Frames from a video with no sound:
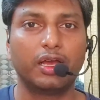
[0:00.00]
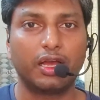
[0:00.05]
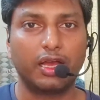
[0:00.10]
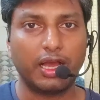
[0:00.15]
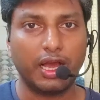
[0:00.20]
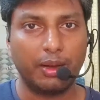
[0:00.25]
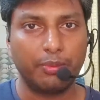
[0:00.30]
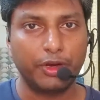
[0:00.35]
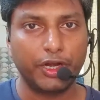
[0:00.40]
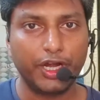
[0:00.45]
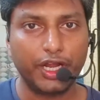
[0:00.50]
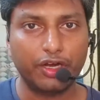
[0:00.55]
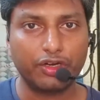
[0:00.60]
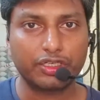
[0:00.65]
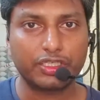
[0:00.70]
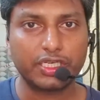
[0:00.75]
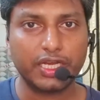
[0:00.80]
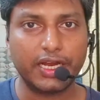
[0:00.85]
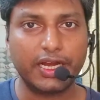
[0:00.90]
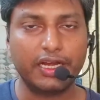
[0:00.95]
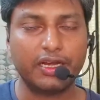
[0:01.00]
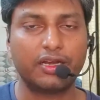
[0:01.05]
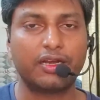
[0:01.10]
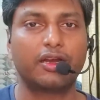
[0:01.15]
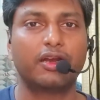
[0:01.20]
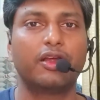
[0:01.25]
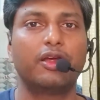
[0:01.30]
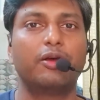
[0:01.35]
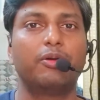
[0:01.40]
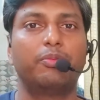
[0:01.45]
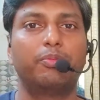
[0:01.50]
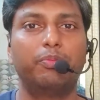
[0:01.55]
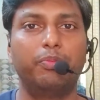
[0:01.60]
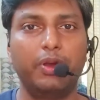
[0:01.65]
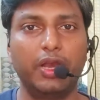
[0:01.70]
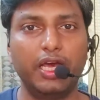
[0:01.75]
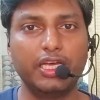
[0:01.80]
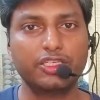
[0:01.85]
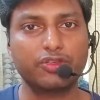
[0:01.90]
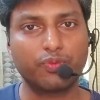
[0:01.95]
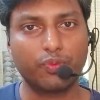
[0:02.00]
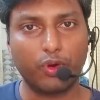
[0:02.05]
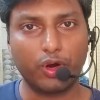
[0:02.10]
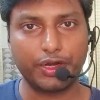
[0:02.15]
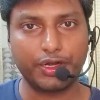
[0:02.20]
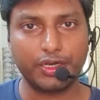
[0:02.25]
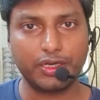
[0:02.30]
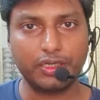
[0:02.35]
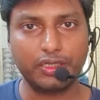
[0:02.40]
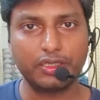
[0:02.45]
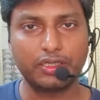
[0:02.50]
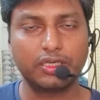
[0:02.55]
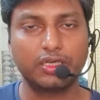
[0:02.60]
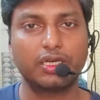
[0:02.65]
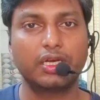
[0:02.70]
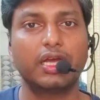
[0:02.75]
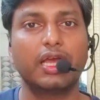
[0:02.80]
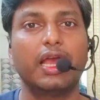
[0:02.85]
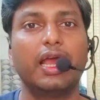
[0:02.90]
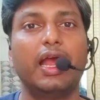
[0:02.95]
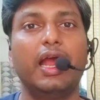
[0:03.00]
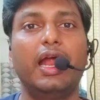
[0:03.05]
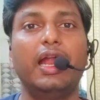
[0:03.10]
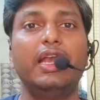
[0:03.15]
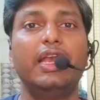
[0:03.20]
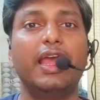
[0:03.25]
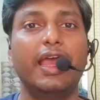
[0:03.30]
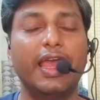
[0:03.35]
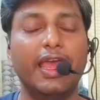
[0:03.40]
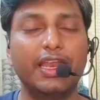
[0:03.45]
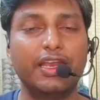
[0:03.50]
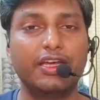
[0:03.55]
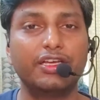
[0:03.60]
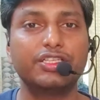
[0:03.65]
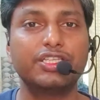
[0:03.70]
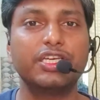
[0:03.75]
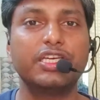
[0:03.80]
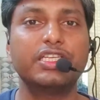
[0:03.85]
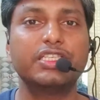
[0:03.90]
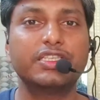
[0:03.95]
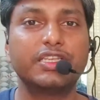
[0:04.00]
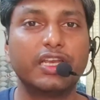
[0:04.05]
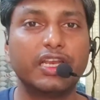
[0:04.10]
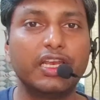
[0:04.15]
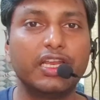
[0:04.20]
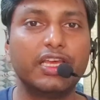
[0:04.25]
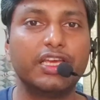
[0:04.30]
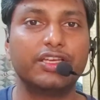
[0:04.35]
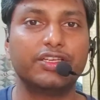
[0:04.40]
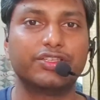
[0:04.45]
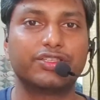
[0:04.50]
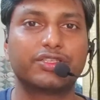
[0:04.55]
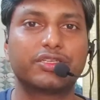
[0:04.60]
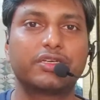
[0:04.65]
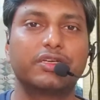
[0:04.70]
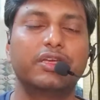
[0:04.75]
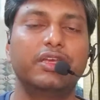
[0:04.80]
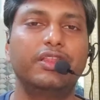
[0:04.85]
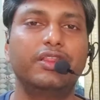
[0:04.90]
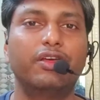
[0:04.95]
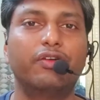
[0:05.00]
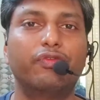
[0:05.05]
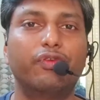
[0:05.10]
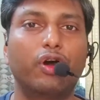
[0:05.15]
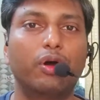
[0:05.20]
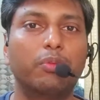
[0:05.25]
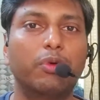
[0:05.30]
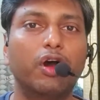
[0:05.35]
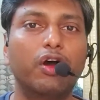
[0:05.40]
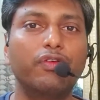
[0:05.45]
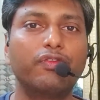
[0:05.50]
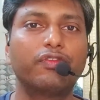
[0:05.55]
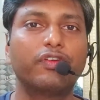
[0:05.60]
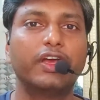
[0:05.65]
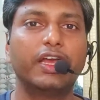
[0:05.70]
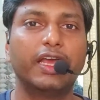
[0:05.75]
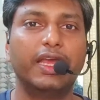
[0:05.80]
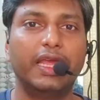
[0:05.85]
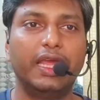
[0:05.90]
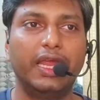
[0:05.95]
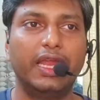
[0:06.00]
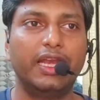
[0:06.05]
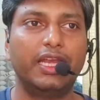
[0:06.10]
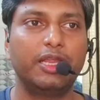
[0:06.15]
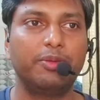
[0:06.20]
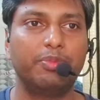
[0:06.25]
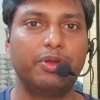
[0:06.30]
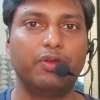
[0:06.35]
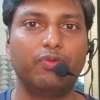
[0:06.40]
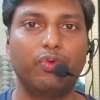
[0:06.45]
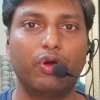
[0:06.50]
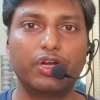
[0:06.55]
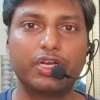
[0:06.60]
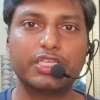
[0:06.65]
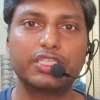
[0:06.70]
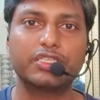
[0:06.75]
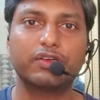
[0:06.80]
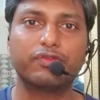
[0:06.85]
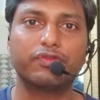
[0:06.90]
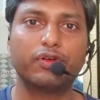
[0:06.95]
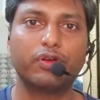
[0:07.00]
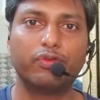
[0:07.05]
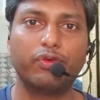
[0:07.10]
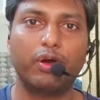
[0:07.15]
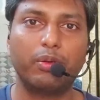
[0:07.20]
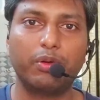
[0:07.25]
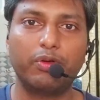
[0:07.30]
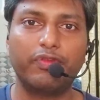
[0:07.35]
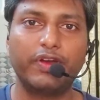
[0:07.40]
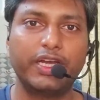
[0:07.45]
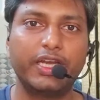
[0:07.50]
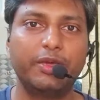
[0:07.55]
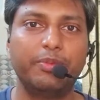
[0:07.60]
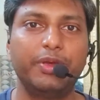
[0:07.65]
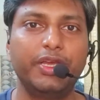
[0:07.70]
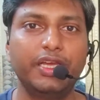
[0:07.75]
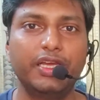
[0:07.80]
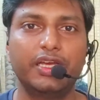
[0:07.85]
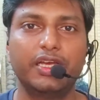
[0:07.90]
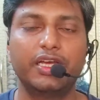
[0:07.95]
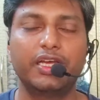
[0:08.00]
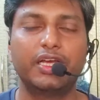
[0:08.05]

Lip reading: Carbon dioxide plus water and energy is released in the form of ATP. What is the full form of ATP?